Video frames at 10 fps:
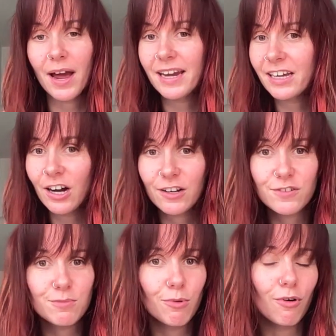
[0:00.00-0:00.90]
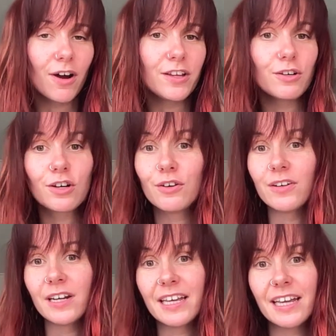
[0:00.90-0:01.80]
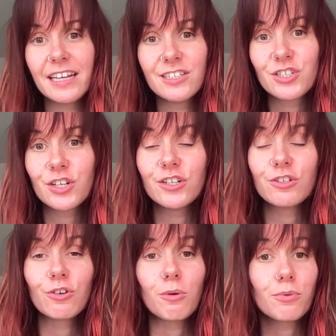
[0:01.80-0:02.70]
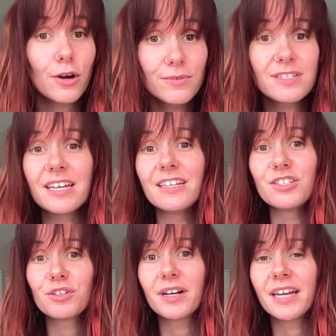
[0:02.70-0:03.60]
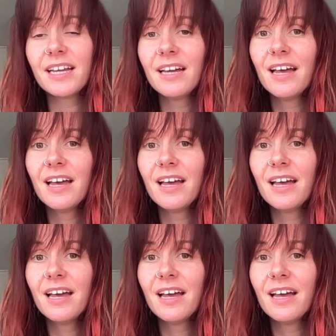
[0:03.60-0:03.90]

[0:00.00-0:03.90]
any kind of sport and you're currently injured or you're prone to injury,